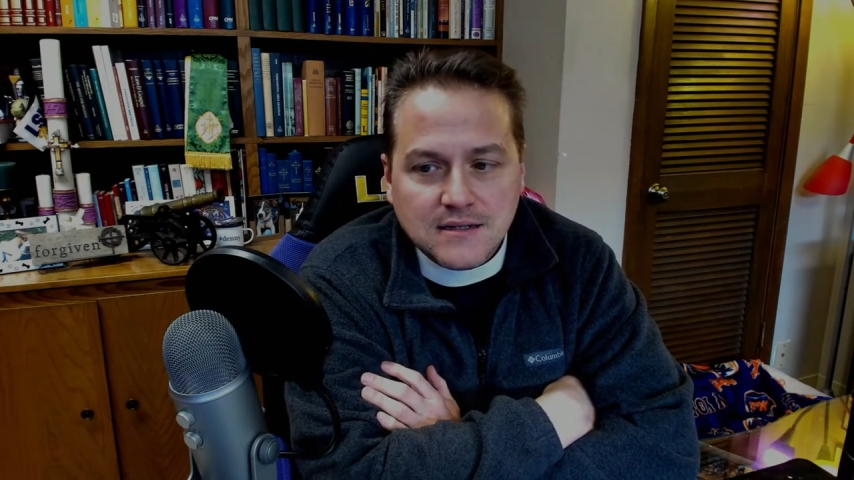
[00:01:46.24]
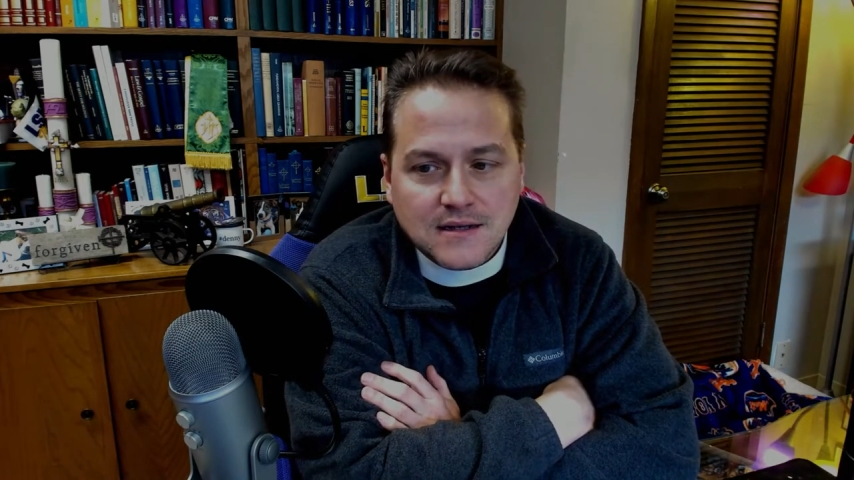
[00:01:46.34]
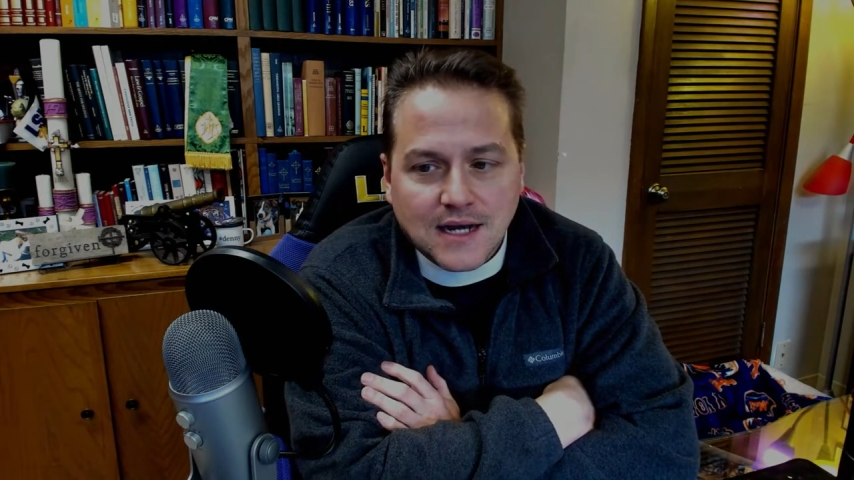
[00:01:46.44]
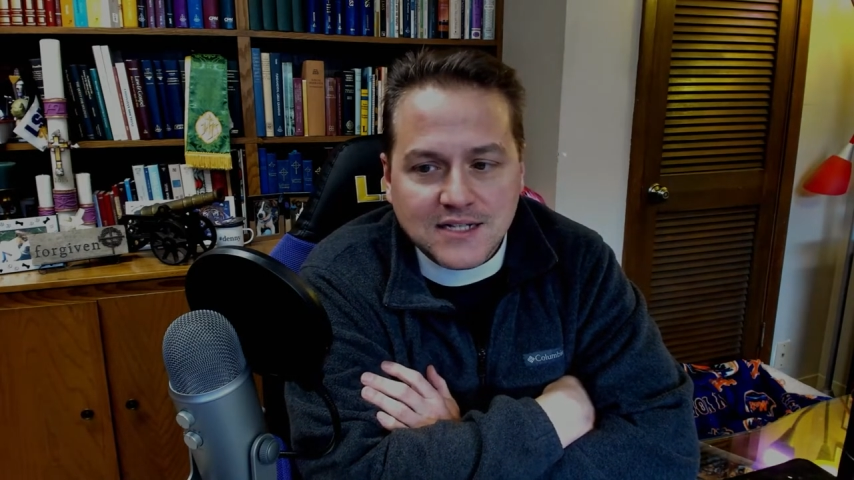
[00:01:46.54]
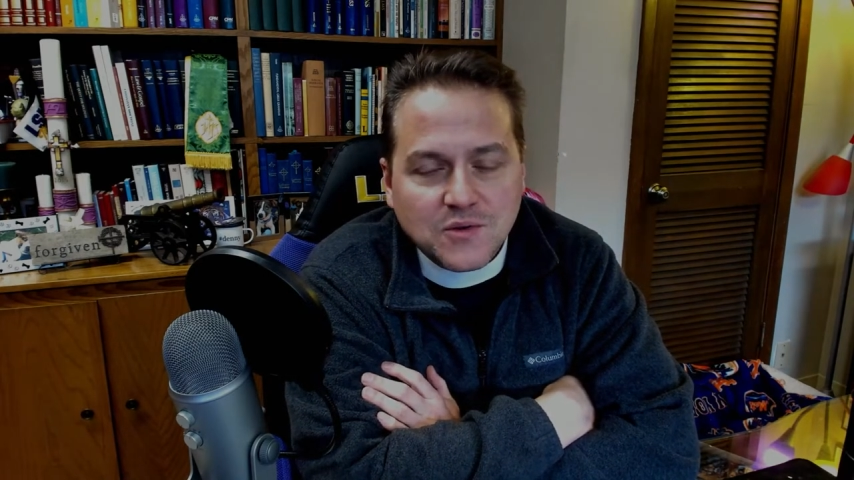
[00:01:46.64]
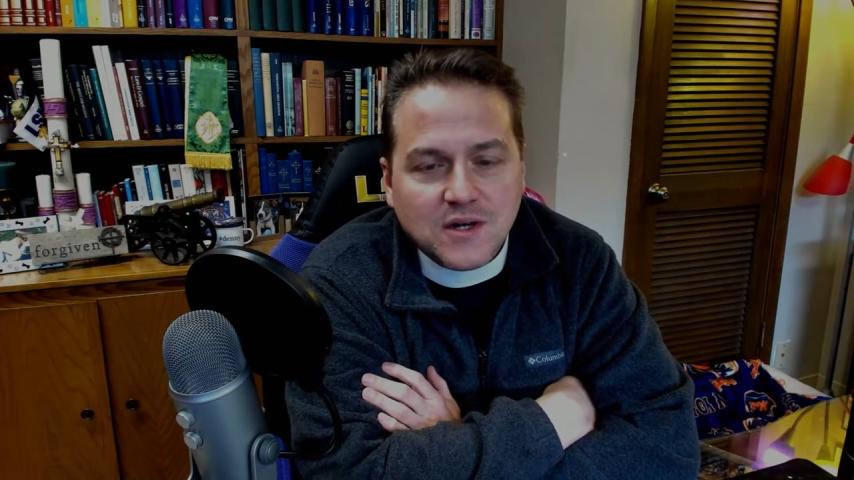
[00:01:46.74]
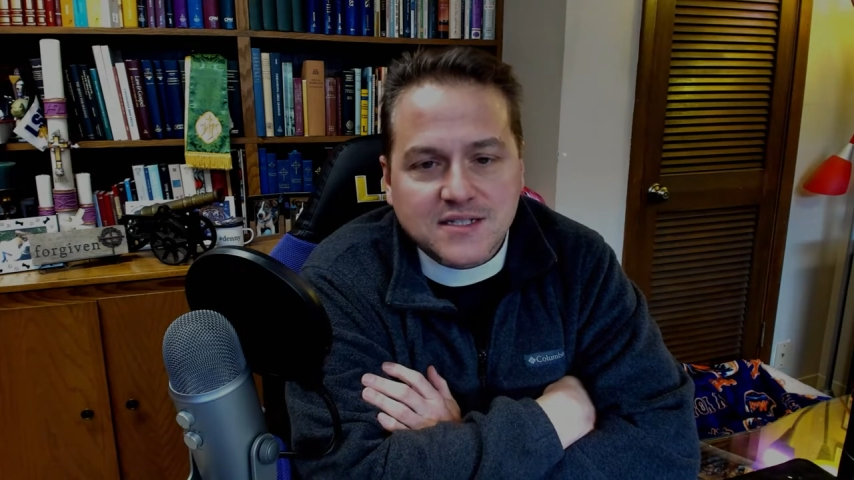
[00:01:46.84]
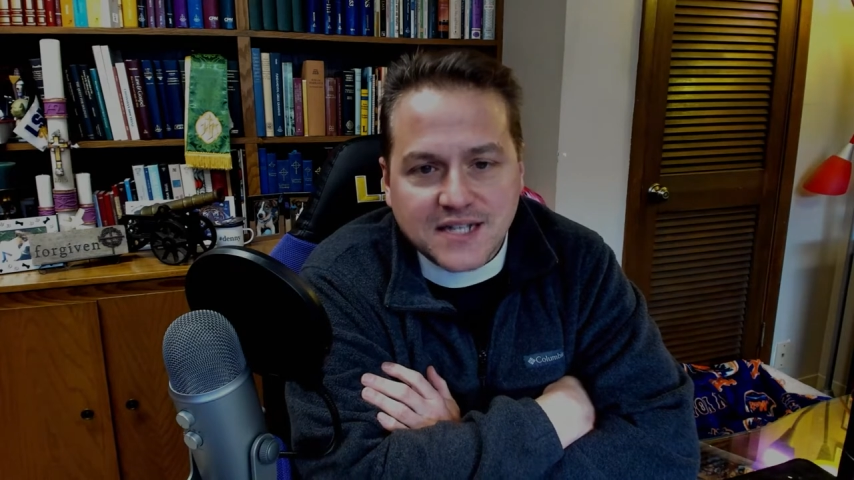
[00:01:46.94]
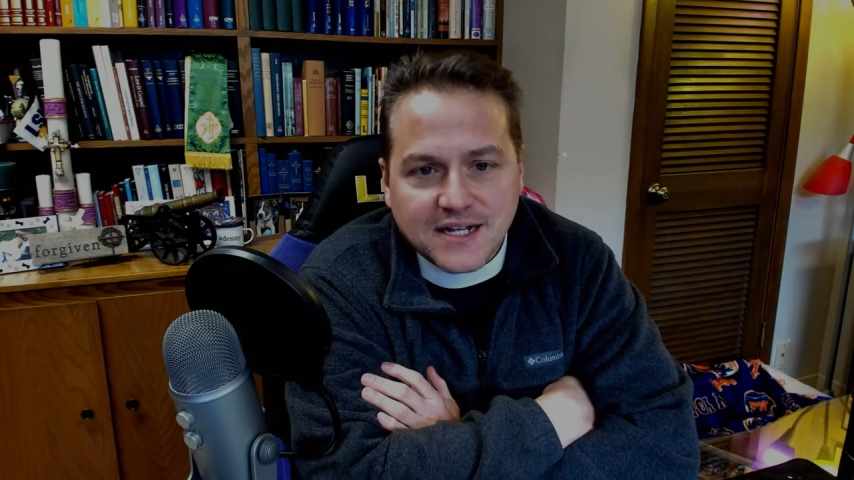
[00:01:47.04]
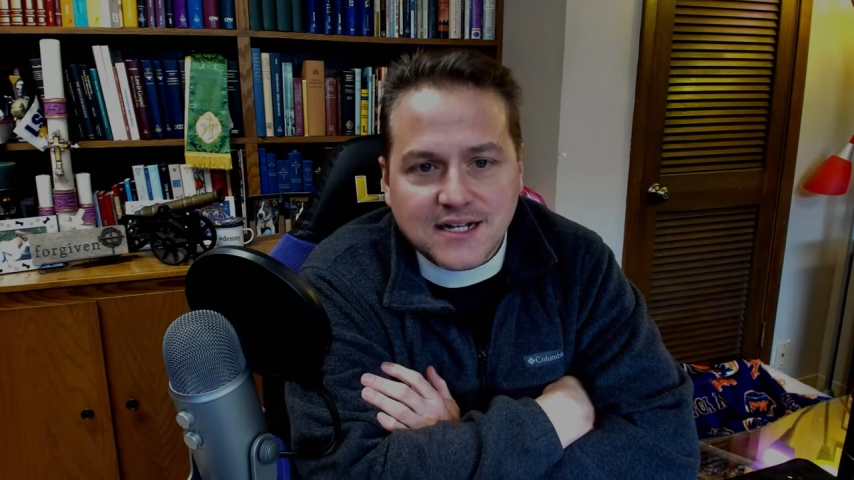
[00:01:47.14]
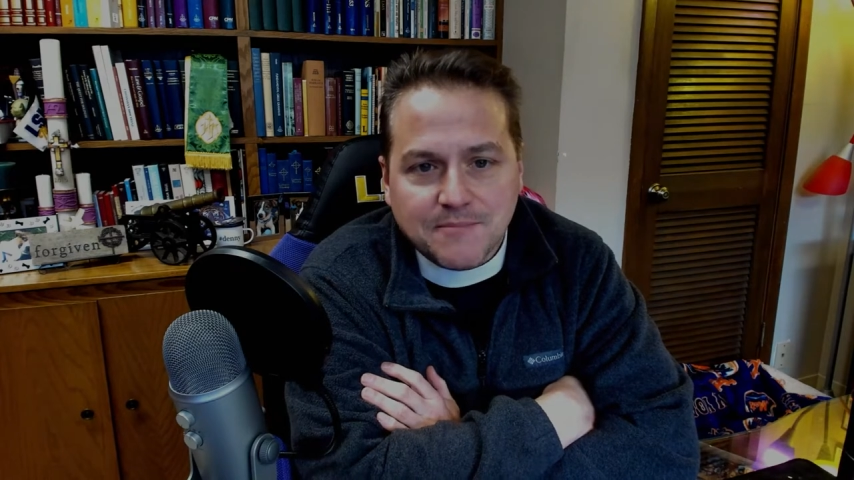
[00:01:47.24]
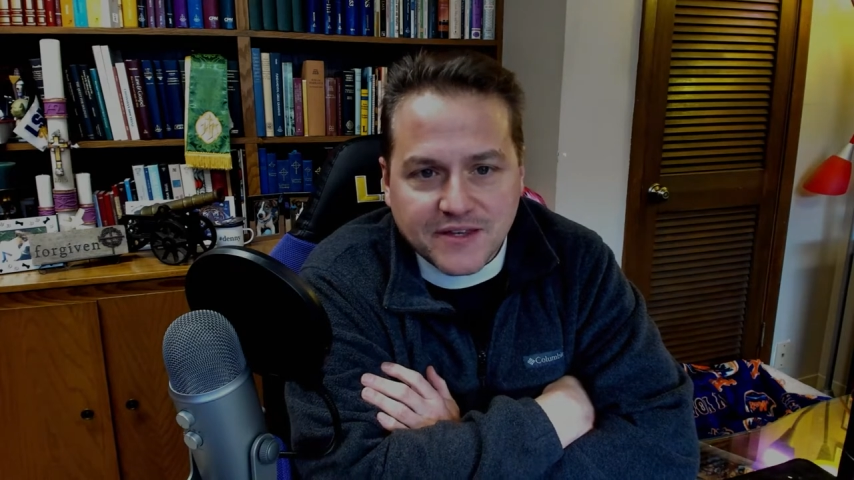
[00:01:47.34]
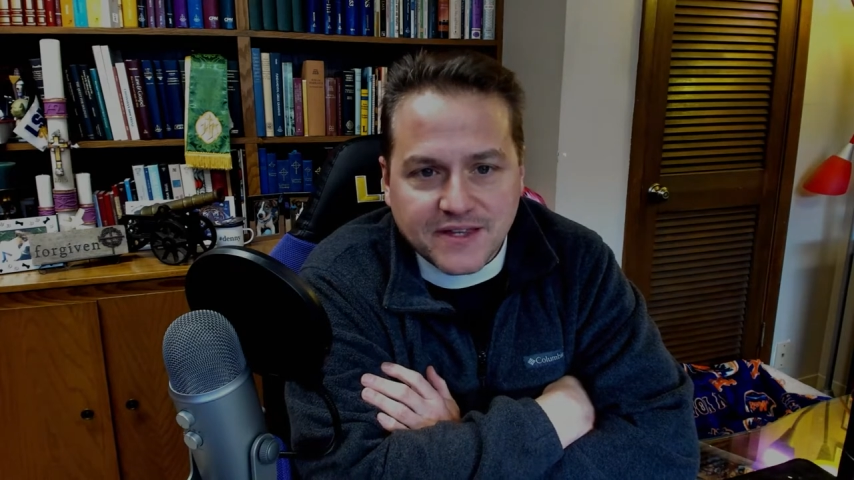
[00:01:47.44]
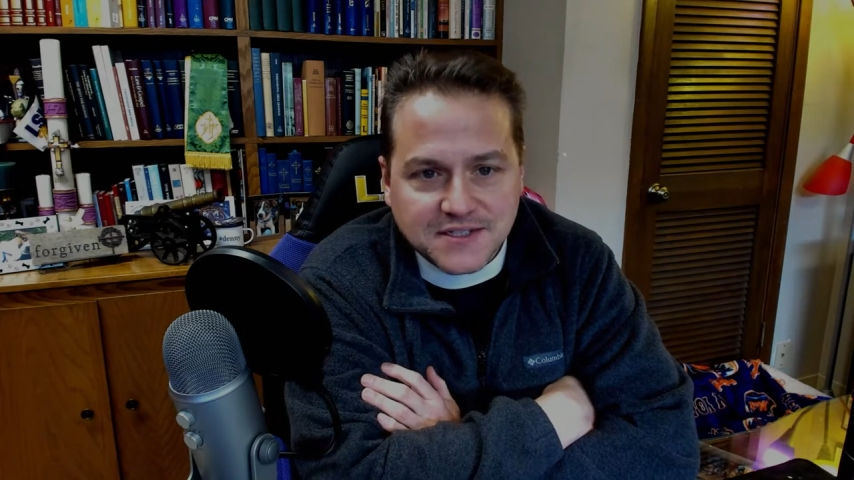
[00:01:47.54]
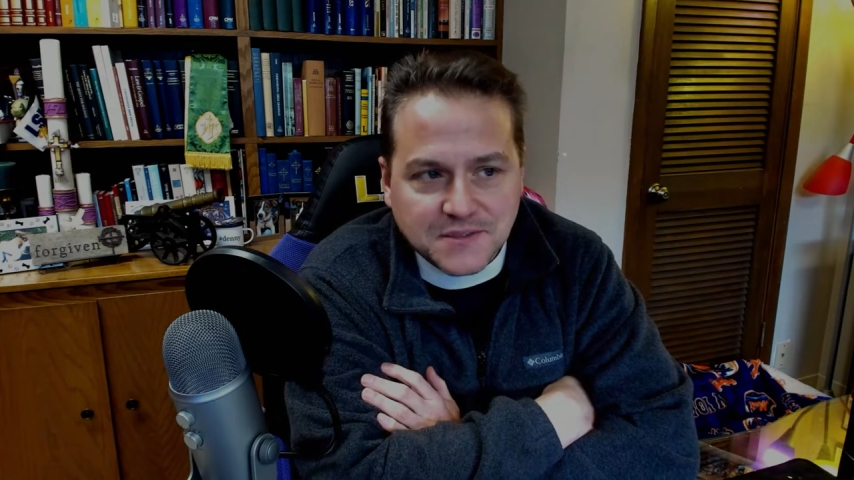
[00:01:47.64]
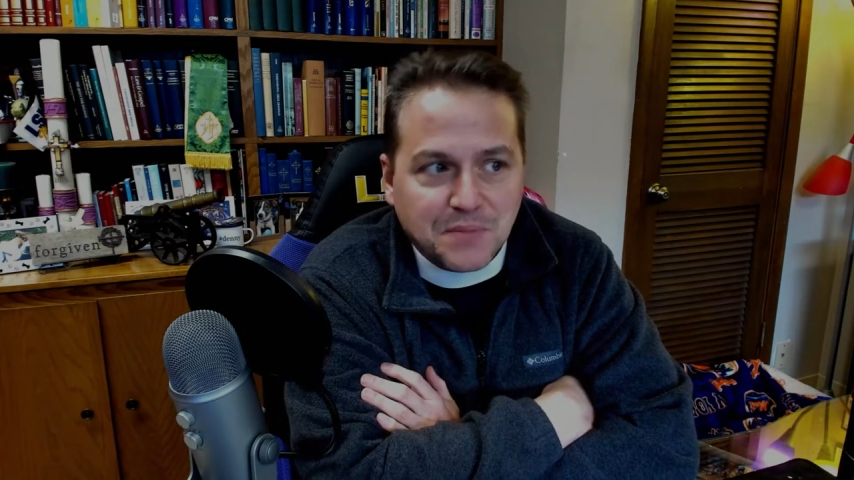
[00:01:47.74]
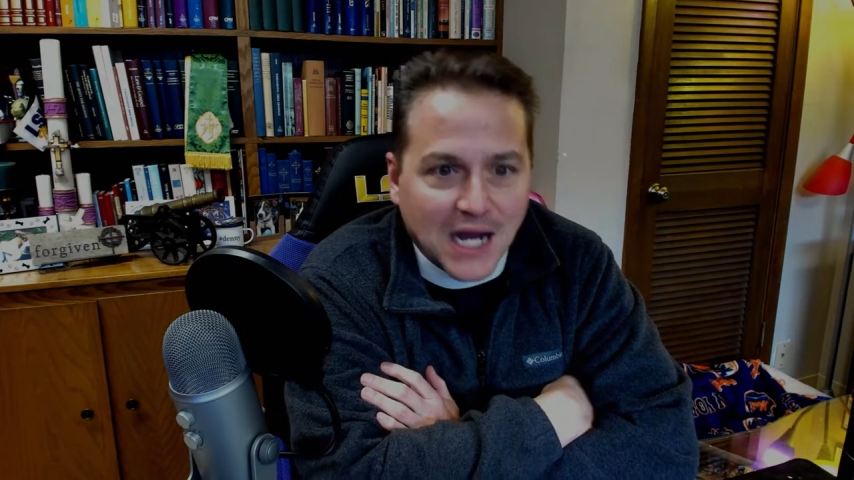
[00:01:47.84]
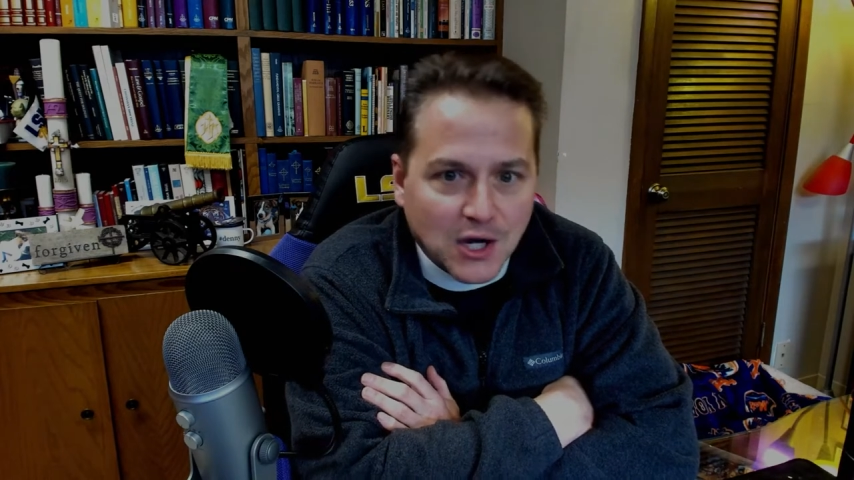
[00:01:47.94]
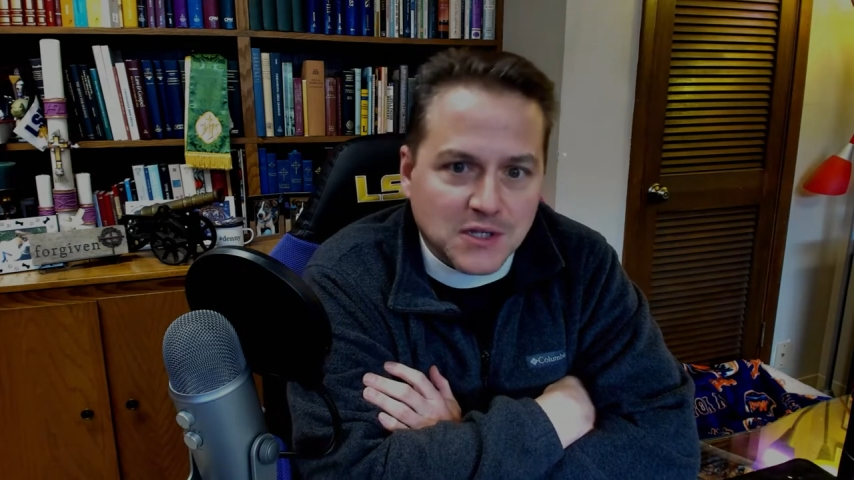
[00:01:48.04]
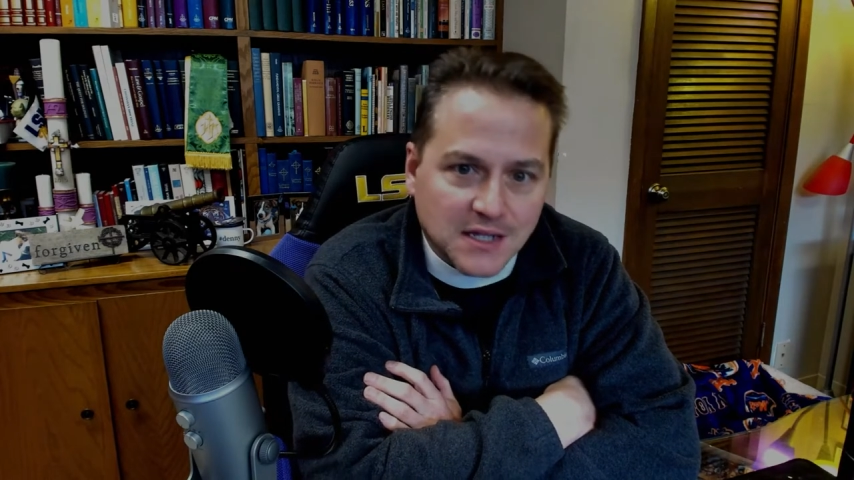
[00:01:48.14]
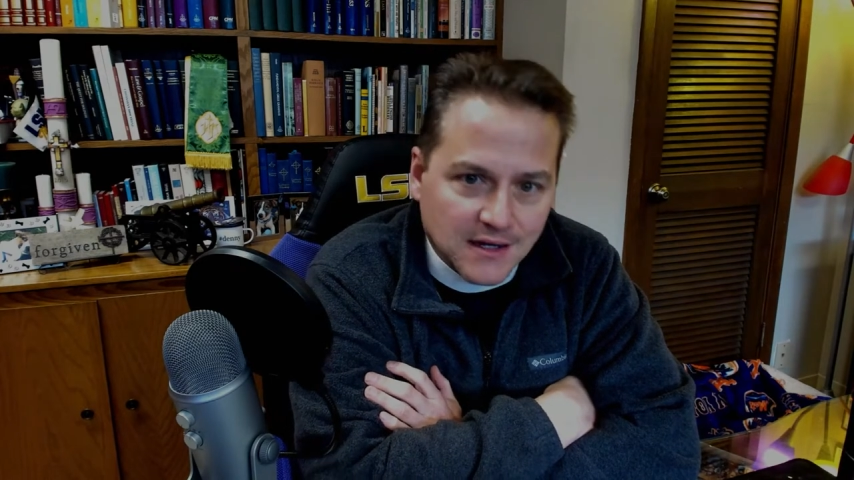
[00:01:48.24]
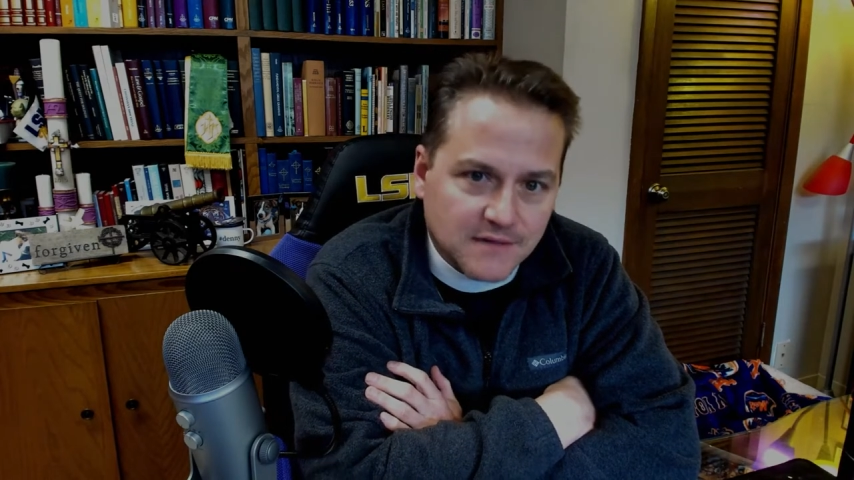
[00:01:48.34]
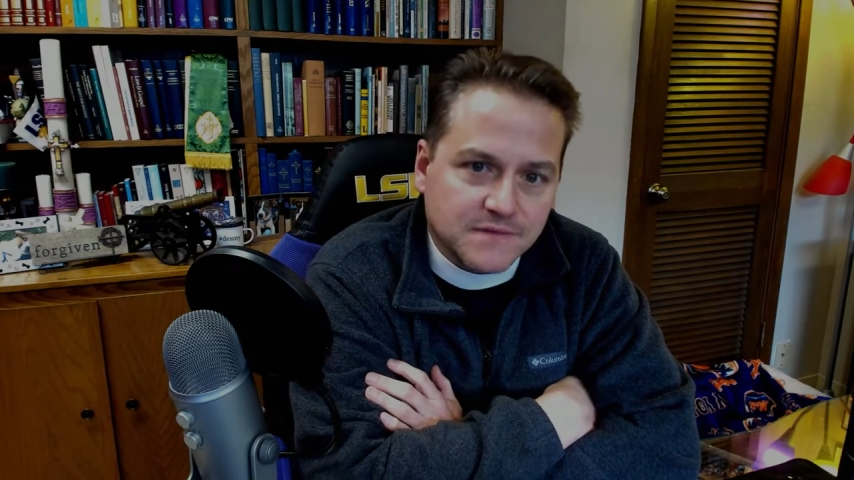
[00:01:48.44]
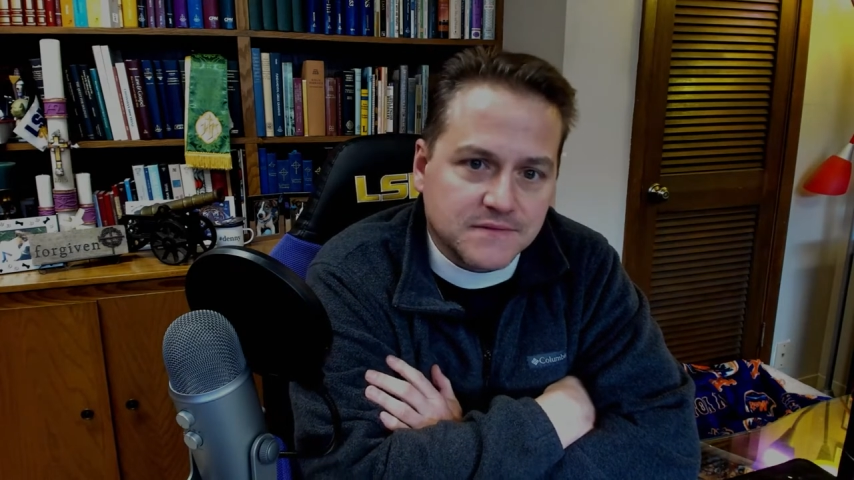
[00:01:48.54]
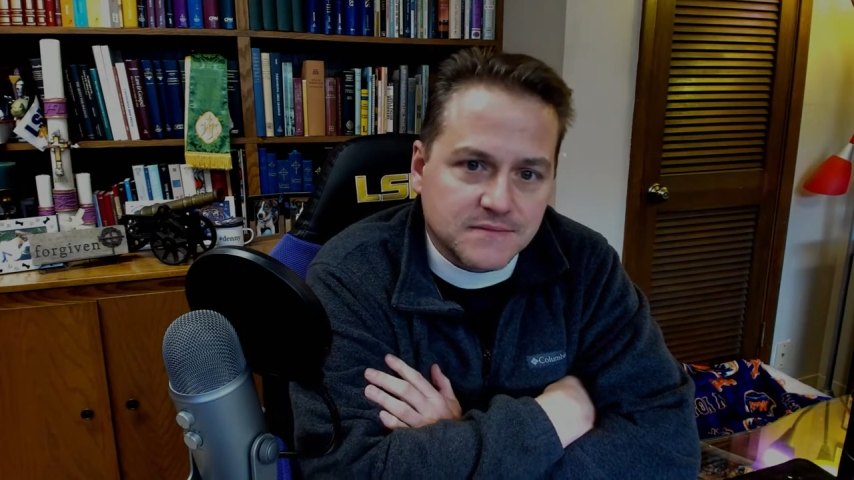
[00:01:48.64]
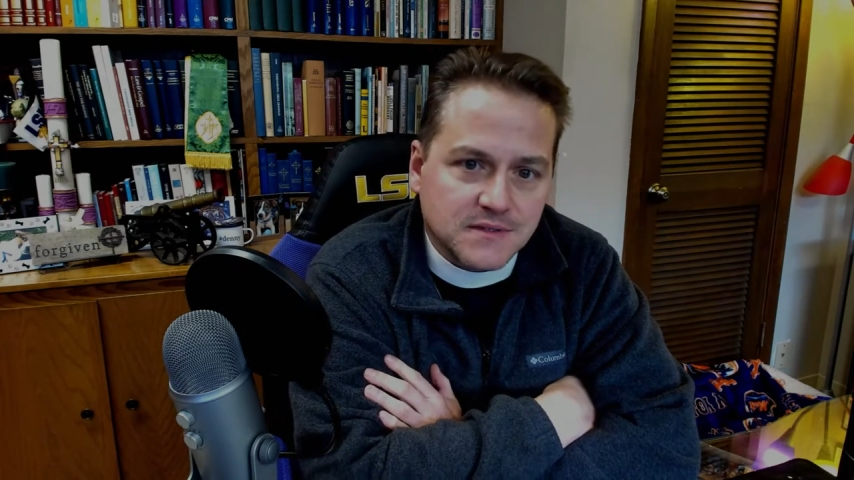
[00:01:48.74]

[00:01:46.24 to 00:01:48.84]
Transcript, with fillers: I do want to say a couple of things about love,